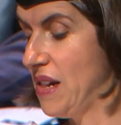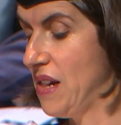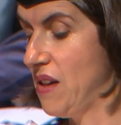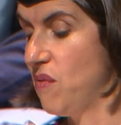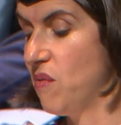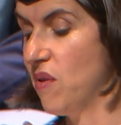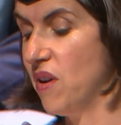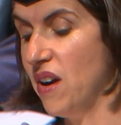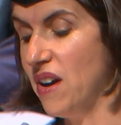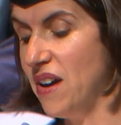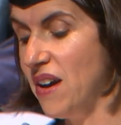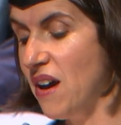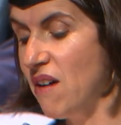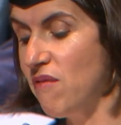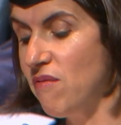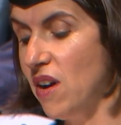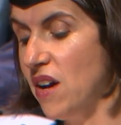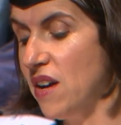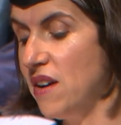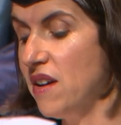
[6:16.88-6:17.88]
where I now
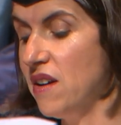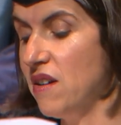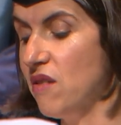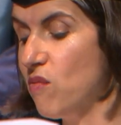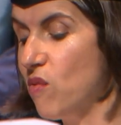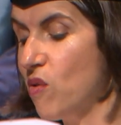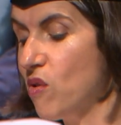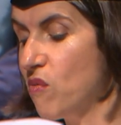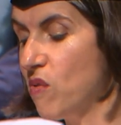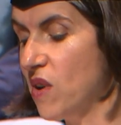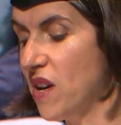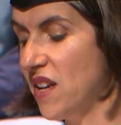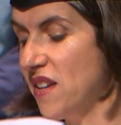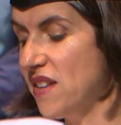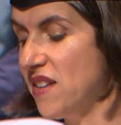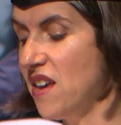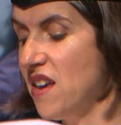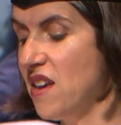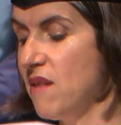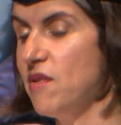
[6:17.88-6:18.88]
run an award-winning
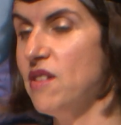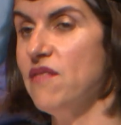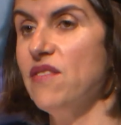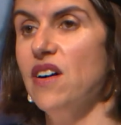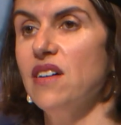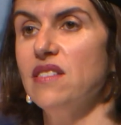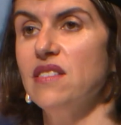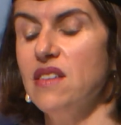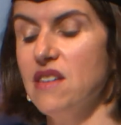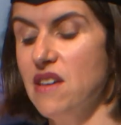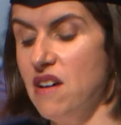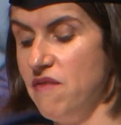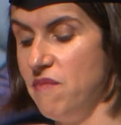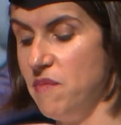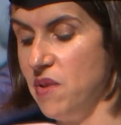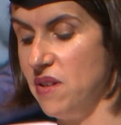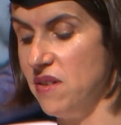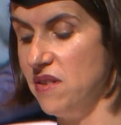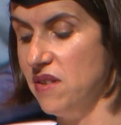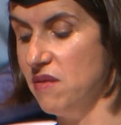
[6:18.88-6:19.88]
team advising
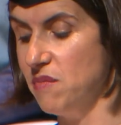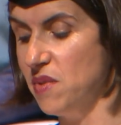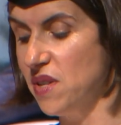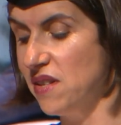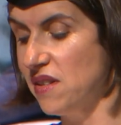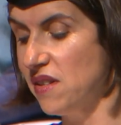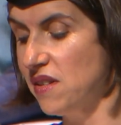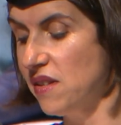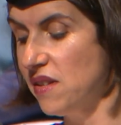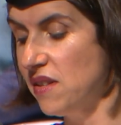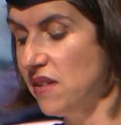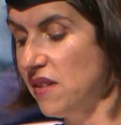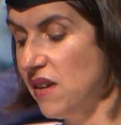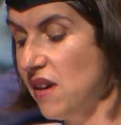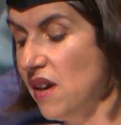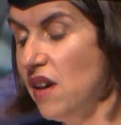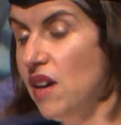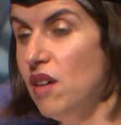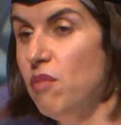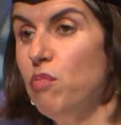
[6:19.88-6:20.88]
governments and businesses,
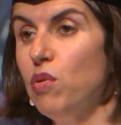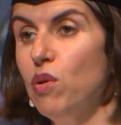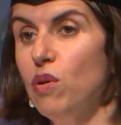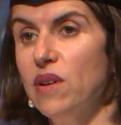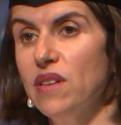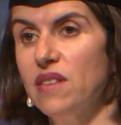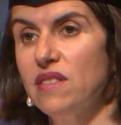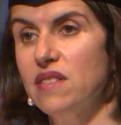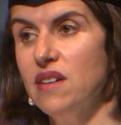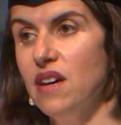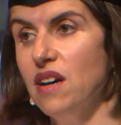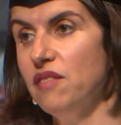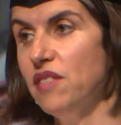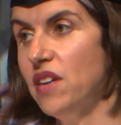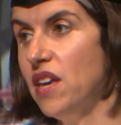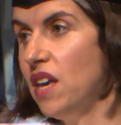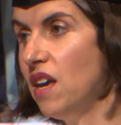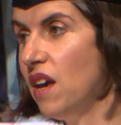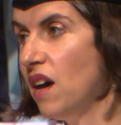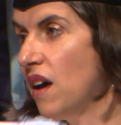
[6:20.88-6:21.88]
employing staff
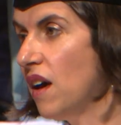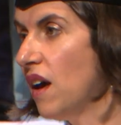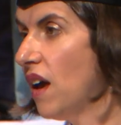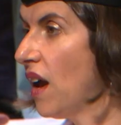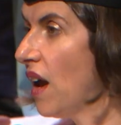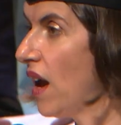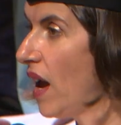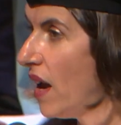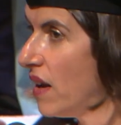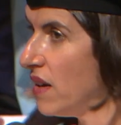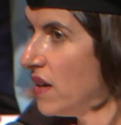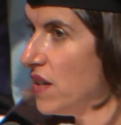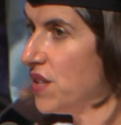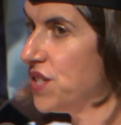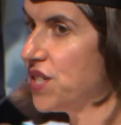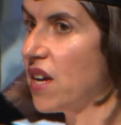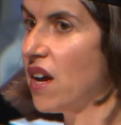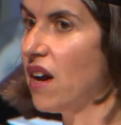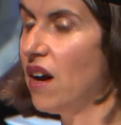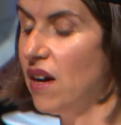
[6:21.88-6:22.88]
here and in
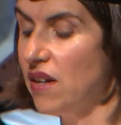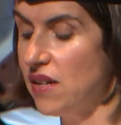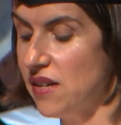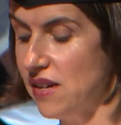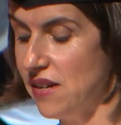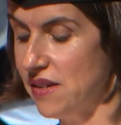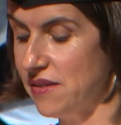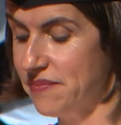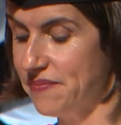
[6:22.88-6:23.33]
Jakarta.